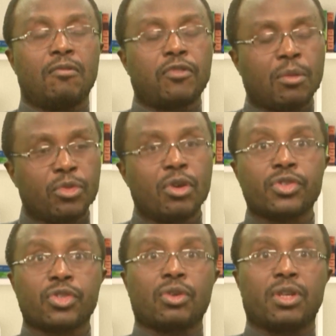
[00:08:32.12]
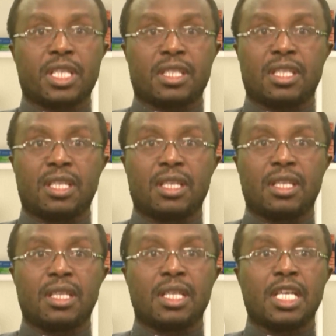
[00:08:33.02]
from those stories,
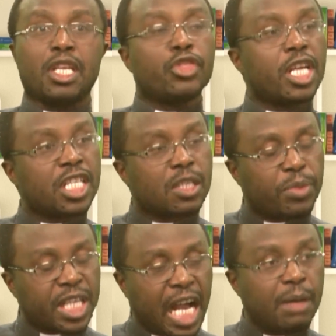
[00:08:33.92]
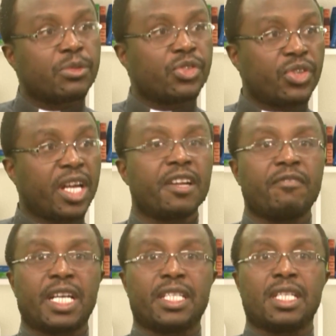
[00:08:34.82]
then it becomes
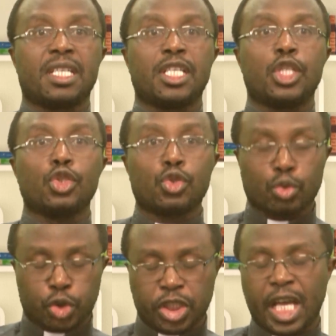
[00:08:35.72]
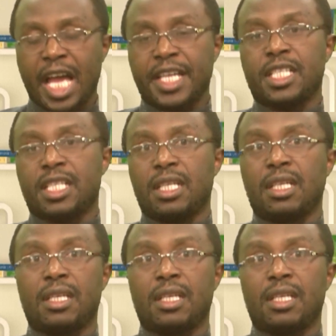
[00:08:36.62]
relevant to share it.